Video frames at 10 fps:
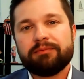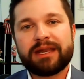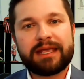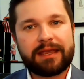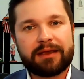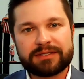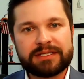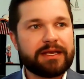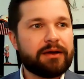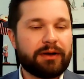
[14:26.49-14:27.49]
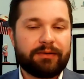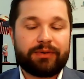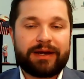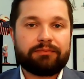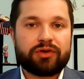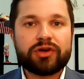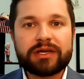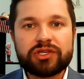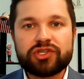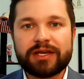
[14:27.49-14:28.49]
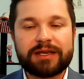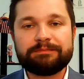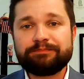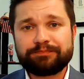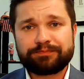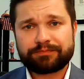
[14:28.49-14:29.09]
But here's the deal. When I'm cooking chicken,